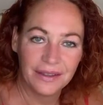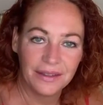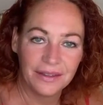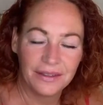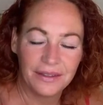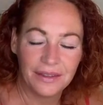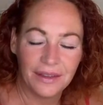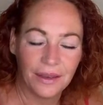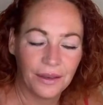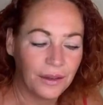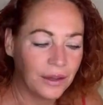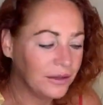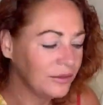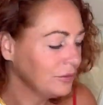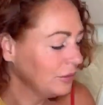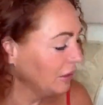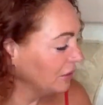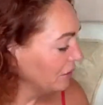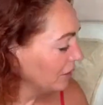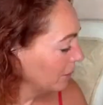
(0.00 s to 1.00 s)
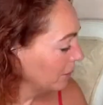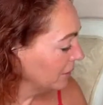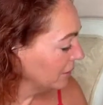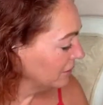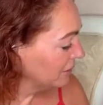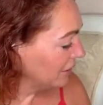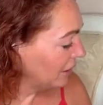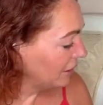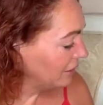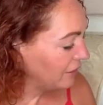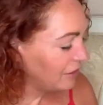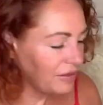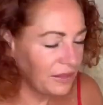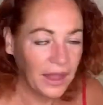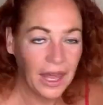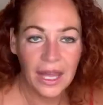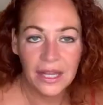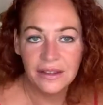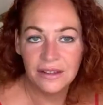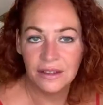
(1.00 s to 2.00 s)
So as far as I'm concerned,
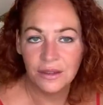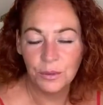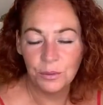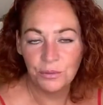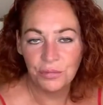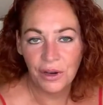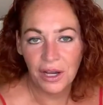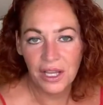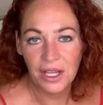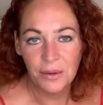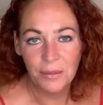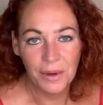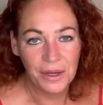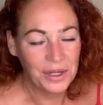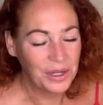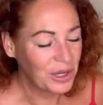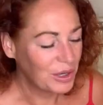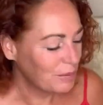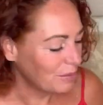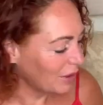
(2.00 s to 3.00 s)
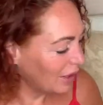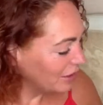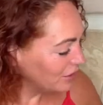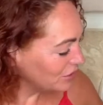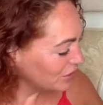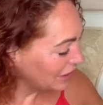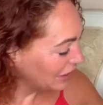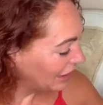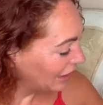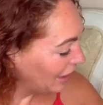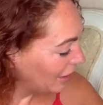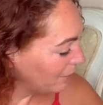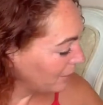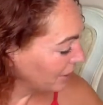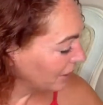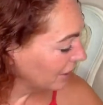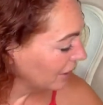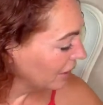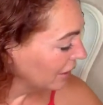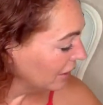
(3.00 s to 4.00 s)
that didn't break my no by July
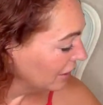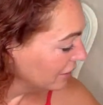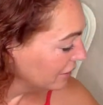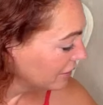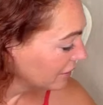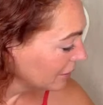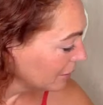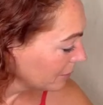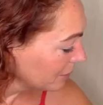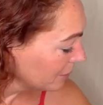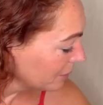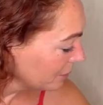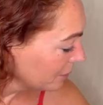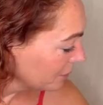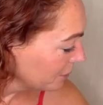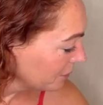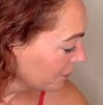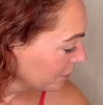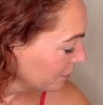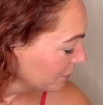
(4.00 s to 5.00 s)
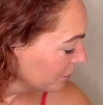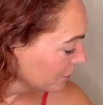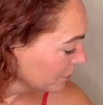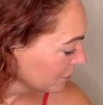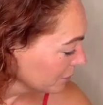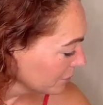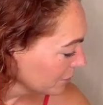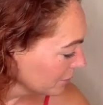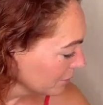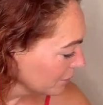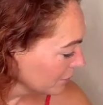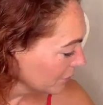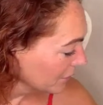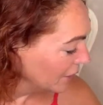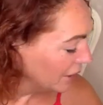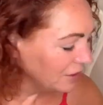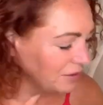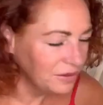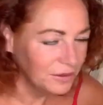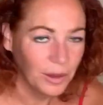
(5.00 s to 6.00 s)
because
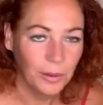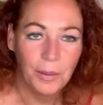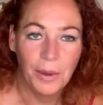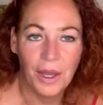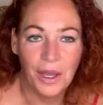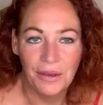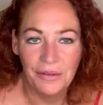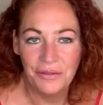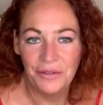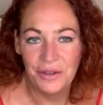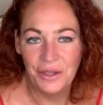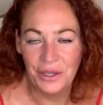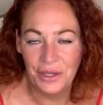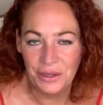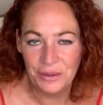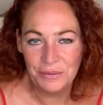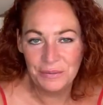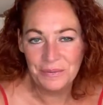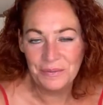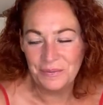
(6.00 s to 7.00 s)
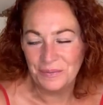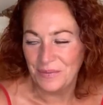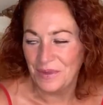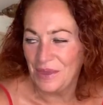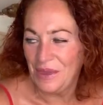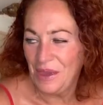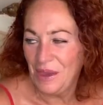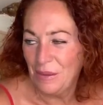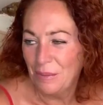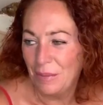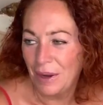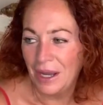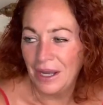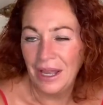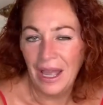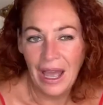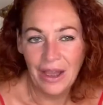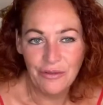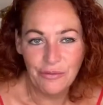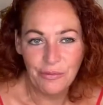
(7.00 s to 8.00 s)
it's not a perfume, but I
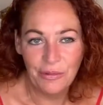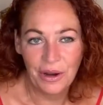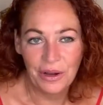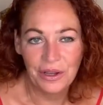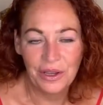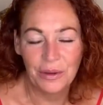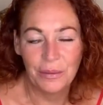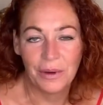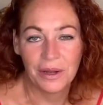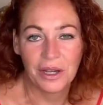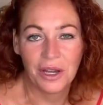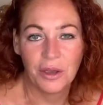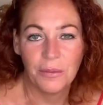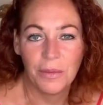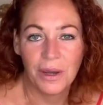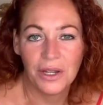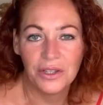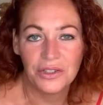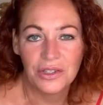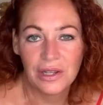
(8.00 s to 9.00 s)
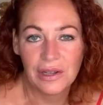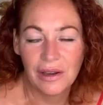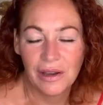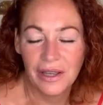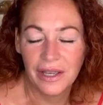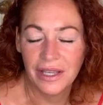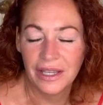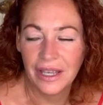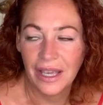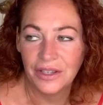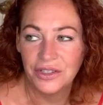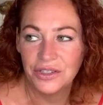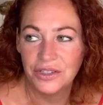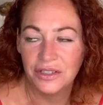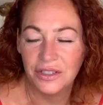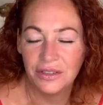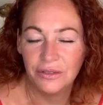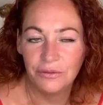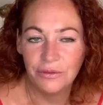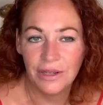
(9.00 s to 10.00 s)
have broken my no by July, in case you
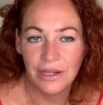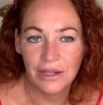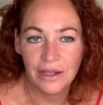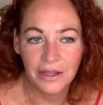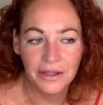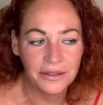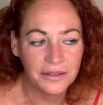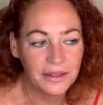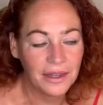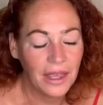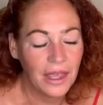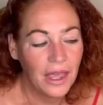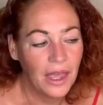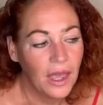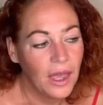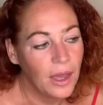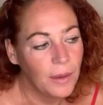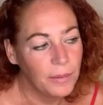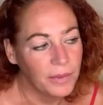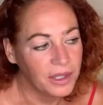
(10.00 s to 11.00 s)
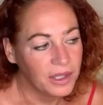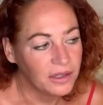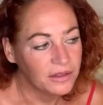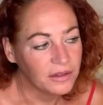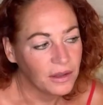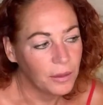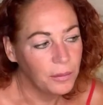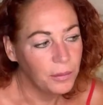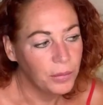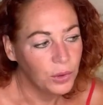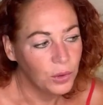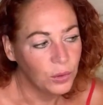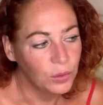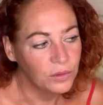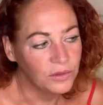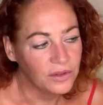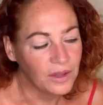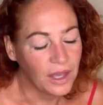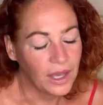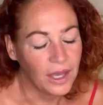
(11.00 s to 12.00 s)
didn't realise, because I
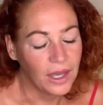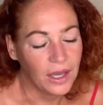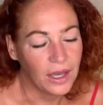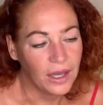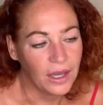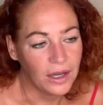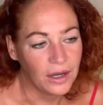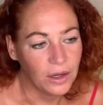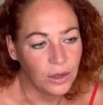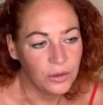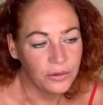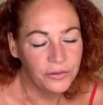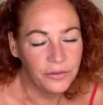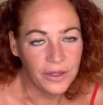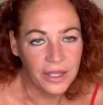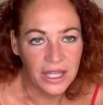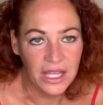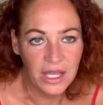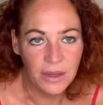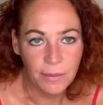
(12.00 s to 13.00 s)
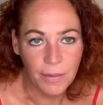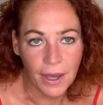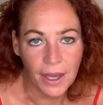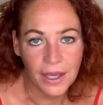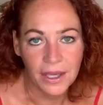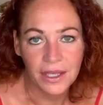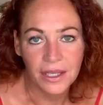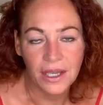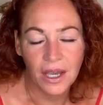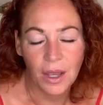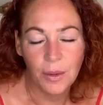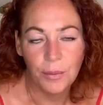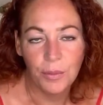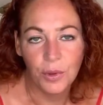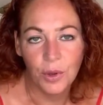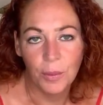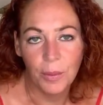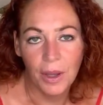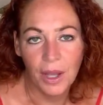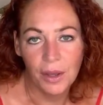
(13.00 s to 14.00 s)
bought uh, off eBay, I
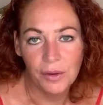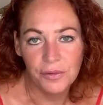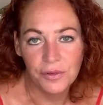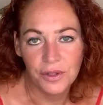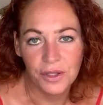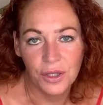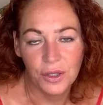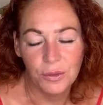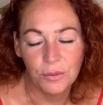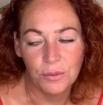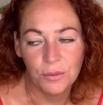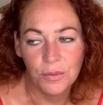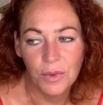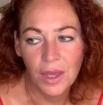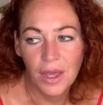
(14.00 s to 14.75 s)
bought a perfume,